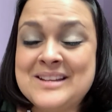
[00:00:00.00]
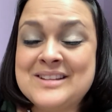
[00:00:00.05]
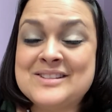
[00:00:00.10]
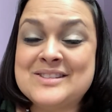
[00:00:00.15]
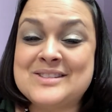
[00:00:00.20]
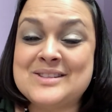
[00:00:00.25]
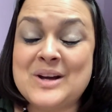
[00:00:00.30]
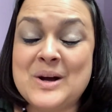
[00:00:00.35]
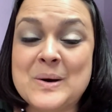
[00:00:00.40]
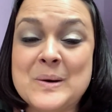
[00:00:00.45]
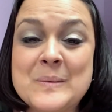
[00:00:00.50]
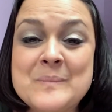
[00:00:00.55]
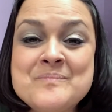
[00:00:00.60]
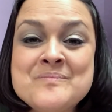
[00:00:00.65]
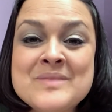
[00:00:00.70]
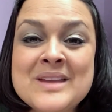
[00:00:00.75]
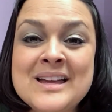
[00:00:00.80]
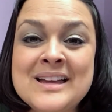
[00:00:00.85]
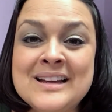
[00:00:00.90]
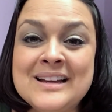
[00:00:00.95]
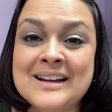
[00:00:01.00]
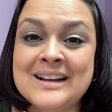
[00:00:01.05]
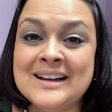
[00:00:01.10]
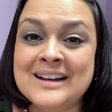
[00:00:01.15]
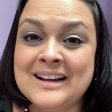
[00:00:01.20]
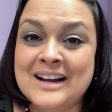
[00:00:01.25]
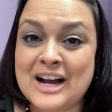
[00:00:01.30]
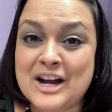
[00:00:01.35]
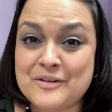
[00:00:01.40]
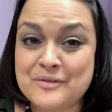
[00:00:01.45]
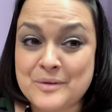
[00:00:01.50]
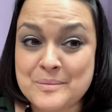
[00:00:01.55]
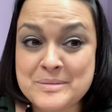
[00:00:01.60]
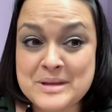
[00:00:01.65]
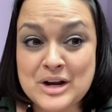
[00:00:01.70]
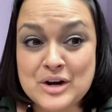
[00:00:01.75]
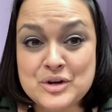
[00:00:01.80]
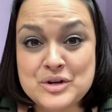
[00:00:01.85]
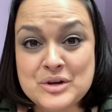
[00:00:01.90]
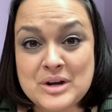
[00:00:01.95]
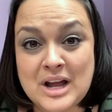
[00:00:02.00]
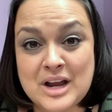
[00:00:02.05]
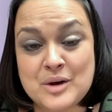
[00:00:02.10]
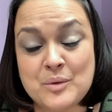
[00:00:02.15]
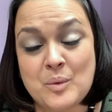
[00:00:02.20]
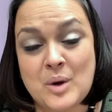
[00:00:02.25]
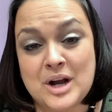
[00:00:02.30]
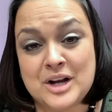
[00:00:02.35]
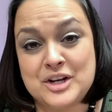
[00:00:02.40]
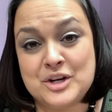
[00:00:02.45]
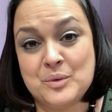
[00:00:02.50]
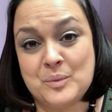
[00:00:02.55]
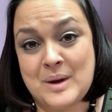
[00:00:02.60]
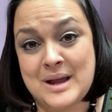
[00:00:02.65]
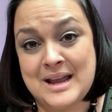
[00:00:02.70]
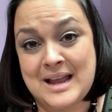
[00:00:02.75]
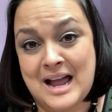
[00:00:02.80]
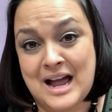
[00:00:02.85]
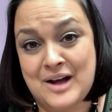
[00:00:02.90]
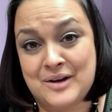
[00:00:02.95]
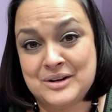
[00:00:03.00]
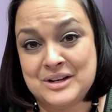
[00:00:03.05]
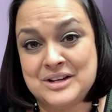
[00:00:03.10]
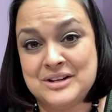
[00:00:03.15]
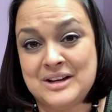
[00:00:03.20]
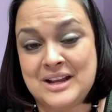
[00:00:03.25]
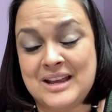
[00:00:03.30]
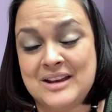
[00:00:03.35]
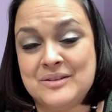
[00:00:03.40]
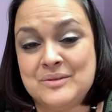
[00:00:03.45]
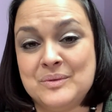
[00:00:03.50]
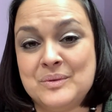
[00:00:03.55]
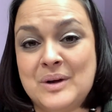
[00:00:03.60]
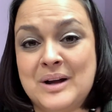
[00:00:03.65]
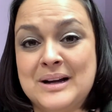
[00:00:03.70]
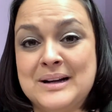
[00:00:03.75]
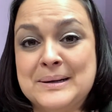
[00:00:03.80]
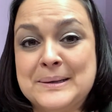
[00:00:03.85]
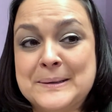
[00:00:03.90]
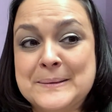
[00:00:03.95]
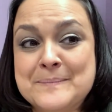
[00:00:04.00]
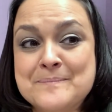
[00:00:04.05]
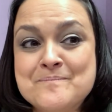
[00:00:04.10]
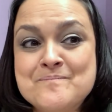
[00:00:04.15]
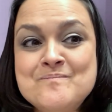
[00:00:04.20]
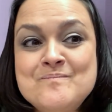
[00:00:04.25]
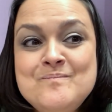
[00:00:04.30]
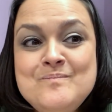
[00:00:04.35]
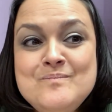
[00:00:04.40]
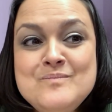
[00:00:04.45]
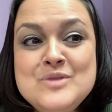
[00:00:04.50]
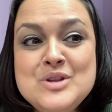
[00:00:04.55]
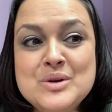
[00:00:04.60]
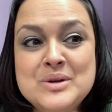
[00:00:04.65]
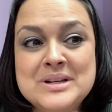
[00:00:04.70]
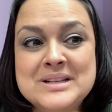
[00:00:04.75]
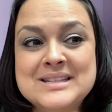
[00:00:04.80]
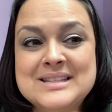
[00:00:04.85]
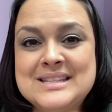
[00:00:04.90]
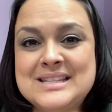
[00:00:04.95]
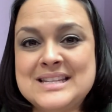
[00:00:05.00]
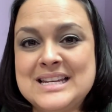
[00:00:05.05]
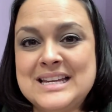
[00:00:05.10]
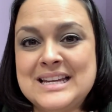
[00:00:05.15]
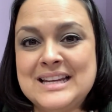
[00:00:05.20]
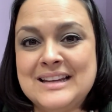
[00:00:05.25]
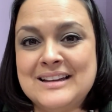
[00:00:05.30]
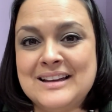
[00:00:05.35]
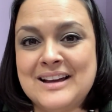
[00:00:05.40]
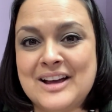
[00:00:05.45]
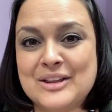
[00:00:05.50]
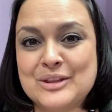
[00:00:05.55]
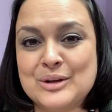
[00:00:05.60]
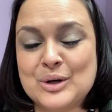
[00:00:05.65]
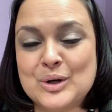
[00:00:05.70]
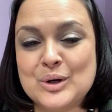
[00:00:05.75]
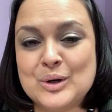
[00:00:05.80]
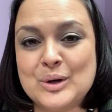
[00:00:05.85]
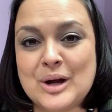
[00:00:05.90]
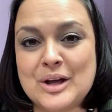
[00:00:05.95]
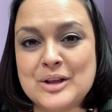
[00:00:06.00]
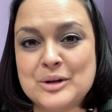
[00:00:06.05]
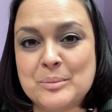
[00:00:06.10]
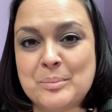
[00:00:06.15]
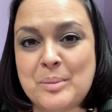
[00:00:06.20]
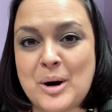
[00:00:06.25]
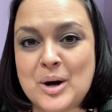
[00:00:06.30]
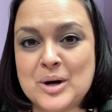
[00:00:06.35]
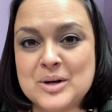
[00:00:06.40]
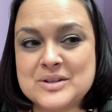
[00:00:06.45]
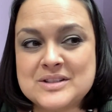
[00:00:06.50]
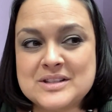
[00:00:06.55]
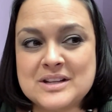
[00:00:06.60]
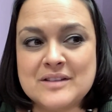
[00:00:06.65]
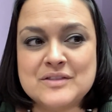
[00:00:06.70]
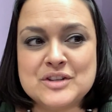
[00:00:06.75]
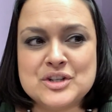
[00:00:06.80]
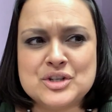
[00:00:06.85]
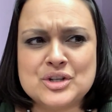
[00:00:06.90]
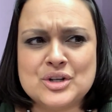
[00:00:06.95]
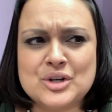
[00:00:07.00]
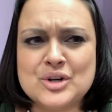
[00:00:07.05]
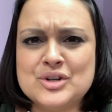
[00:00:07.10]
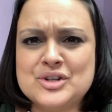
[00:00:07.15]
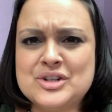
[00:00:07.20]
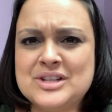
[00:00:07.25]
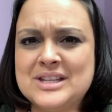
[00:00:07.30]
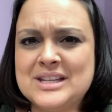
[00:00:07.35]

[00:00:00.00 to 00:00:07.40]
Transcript: So from there, you kind of walk your way out and you can see other parts of the church.